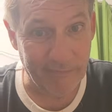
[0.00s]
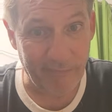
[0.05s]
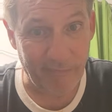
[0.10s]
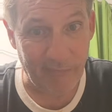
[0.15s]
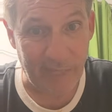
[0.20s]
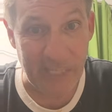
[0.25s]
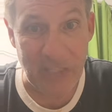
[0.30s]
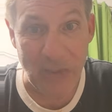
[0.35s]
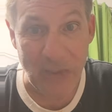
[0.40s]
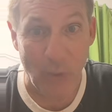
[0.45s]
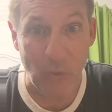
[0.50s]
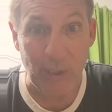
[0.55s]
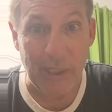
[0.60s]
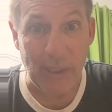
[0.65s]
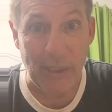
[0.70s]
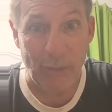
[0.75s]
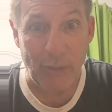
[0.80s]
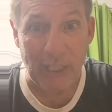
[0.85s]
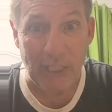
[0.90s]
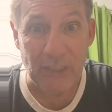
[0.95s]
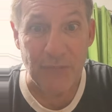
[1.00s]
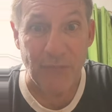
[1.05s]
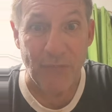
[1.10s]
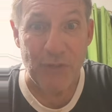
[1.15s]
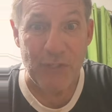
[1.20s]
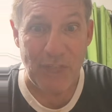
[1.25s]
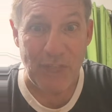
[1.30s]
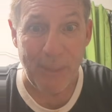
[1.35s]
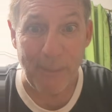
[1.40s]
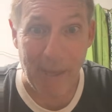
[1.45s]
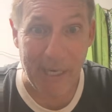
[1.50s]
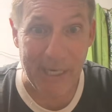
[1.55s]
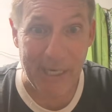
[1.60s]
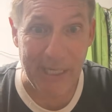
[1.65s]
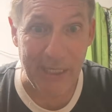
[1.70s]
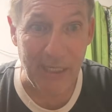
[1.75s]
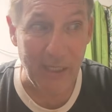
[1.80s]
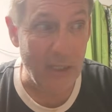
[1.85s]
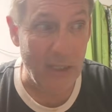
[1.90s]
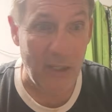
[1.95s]
It's only a rush for
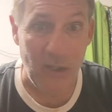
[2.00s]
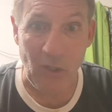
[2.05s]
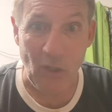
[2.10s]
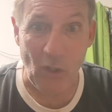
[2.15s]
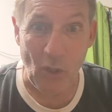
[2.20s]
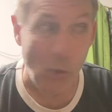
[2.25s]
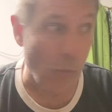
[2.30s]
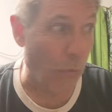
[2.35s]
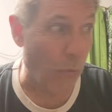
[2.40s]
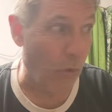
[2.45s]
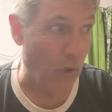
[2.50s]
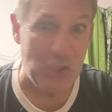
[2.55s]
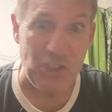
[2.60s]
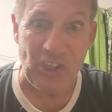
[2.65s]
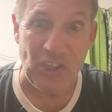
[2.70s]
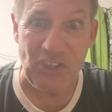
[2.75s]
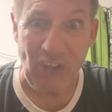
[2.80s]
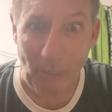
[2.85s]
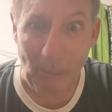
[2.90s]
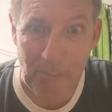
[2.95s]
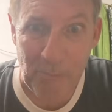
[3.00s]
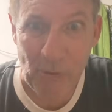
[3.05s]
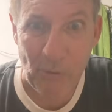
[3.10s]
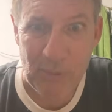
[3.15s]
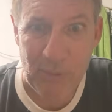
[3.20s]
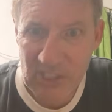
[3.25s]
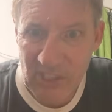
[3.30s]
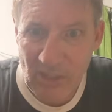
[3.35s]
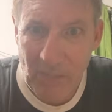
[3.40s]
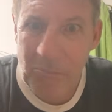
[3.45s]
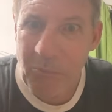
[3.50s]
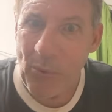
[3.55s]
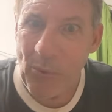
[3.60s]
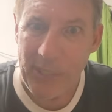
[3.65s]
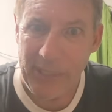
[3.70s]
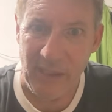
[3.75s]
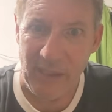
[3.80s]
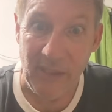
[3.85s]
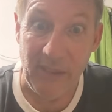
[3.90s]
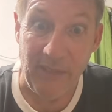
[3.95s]
somebody who wants to dump you at some
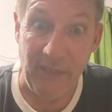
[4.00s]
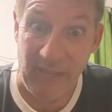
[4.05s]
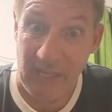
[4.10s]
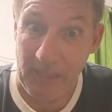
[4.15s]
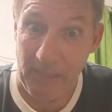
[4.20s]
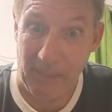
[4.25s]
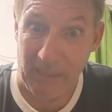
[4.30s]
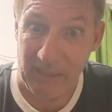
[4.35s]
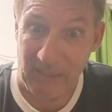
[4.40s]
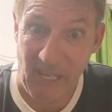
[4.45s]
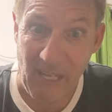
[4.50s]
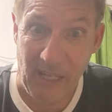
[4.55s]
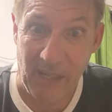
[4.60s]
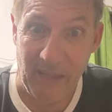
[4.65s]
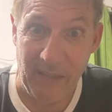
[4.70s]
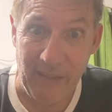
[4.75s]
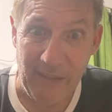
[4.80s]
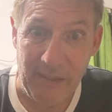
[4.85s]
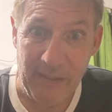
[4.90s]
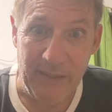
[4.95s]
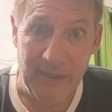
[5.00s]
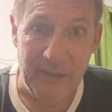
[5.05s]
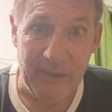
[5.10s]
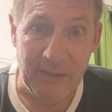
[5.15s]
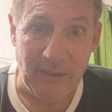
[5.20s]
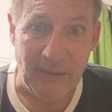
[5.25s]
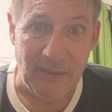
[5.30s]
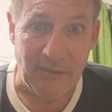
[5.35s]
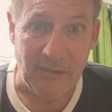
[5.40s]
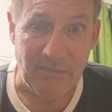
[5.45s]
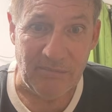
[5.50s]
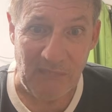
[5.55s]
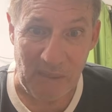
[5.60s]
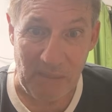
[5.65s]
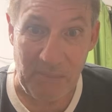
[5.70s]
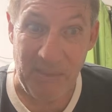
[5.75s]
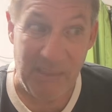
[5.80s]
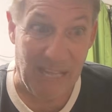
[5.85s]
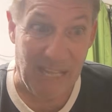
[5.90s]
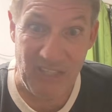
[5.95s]
point. Think about that.
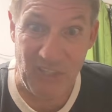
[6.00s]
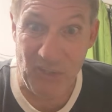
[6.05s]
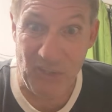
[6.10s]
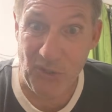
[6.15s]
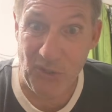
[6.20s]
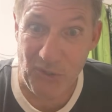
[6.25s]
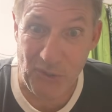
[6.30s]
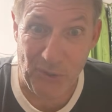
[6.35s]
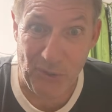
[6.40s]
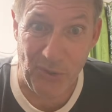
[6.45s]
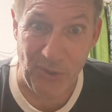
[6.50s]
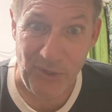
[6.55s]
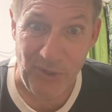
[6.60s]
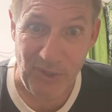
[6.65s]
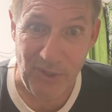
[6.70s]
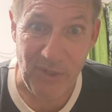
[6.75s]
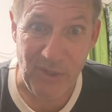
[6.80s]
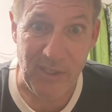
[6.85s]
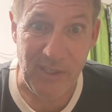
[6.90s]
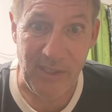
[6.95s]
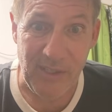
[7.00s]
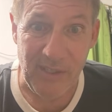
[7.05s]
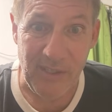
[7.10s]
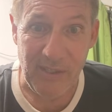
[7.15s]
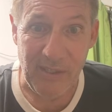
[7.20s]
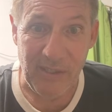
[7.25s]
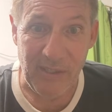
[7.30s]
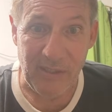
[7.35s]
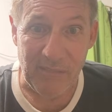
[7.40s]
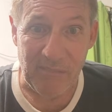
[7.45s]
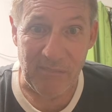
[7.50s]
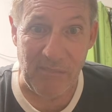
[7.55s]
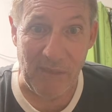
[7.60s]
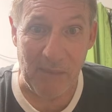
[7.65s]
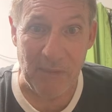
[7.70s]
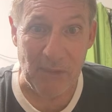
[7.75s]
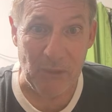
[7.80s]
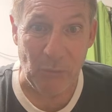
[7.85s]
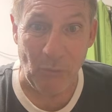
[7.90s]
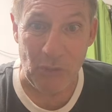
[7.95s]
Maybe that's the truth.
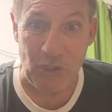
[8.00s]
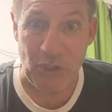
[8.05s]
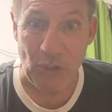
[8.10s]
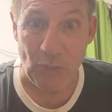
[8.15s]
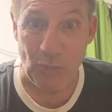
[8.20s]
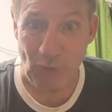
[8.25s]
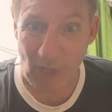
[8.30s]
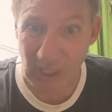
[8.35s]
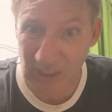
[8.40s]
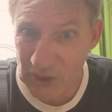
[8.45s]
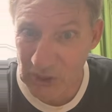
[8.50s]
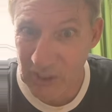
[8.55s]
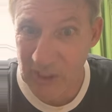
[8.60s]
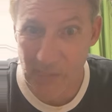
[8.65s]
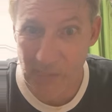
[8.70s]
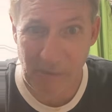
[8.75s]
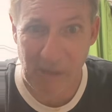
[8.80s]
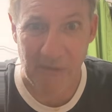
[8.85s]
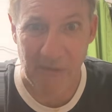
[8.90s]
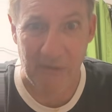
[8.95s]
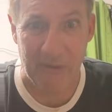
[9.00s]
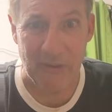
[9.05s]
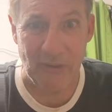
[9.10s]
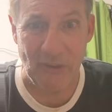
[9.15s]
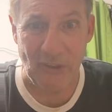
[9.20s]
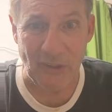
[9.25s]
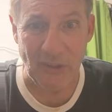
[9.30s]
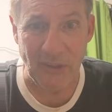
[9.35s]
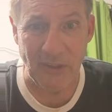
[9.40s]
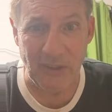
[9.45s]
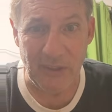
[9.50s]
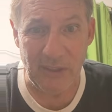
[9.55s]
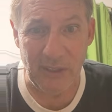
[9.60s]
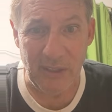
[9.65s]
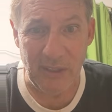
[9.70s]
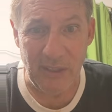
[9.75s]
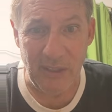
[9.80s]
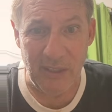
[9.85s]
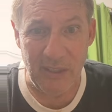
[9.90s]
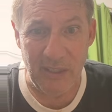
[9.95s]
Maybe she wants to rush into marriage
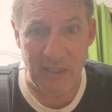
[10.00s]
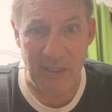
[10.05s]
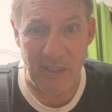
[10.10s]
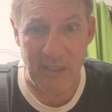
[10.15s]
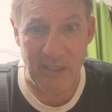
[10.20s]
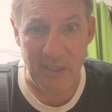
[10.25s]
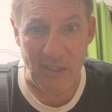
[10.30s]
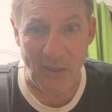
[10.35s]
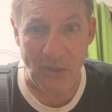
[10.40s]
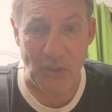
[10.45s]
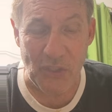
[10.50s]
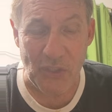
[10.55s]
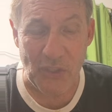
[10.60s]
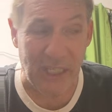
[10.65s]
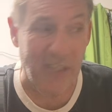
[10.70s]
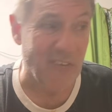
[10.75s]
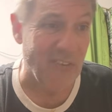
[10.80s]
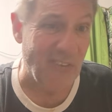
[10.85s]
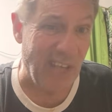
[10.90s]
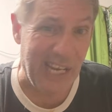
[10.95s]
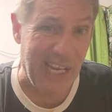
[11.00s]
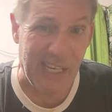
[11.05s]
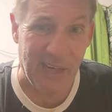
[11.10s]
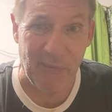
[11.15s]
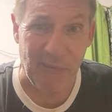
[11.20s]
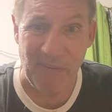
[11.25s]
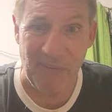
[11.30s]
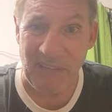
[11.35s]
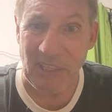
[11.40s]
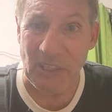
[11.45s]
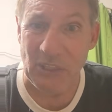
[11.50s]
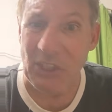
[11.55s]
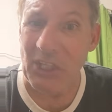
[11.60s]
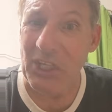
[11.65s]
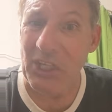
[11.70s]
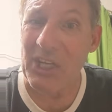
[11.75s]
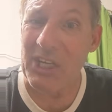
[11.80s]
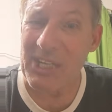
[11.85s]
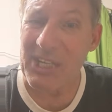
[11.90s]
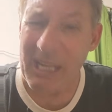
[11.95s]
so she can take everything she
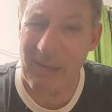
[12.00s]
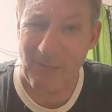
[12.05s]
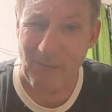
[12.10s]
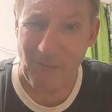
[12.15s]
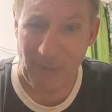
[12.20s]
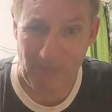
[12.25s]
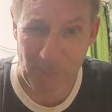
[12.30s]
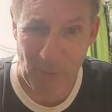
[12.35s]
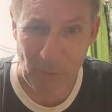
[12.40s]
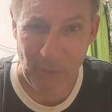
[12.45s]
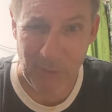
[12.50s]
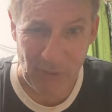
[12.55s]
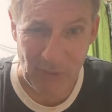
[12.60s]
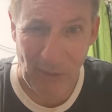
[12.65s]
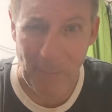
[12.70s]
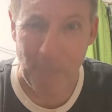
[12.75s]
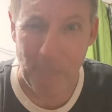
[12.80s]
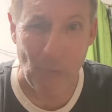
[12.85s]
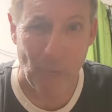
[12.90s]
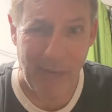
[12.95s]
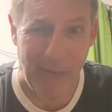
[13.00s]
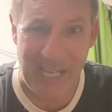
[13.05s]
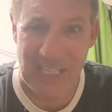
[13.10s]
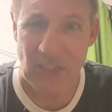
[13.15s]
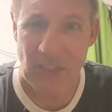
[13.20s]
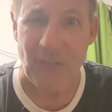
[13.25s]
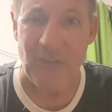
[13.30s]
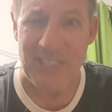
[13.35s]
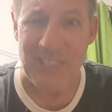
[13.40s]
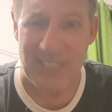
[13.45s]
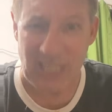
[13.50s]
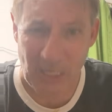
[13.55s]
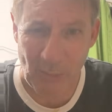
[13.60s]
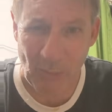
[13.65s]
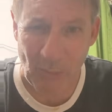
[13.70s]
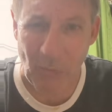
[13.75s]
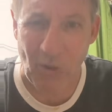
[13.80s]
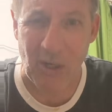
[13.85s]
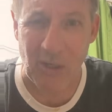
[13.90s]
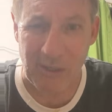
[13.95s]
can get from you and dump your ass on the
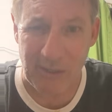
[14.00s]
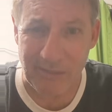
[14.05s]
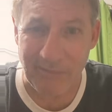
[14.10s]
sidewalk.